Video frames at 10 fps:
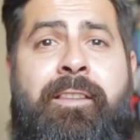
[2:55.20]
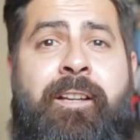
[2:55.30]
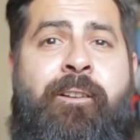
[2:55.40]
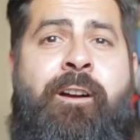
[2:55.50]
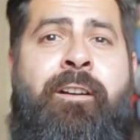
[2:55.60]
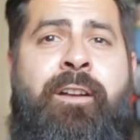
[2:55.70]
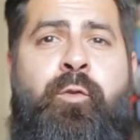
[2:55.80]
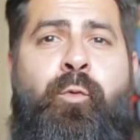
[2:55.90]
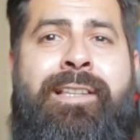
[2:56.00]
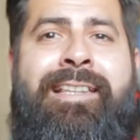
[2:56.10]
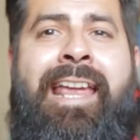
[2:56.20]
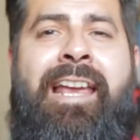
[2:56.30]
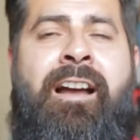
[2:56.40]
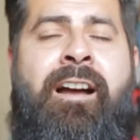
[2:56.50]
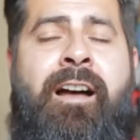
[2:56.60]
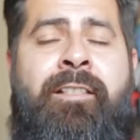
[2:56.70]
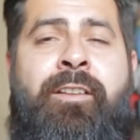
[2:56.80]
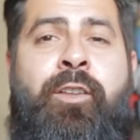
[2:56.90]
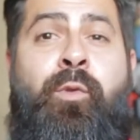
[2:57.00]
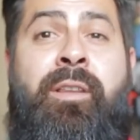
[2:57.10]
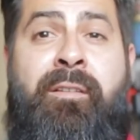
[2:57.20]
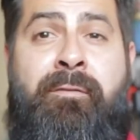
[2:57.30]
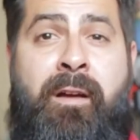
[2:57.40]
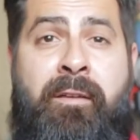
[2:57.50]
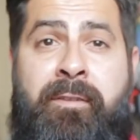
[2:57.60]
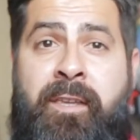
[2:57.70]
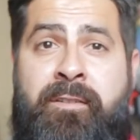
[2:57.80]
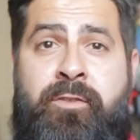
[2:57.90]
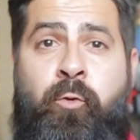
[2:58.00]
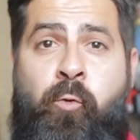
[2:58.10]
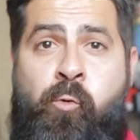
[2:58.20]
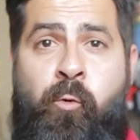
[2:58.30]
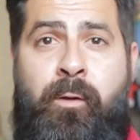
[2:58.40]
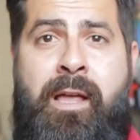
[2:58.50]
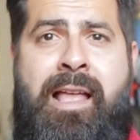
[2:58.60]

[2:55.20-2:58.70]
the concrete would take 125 years to cool,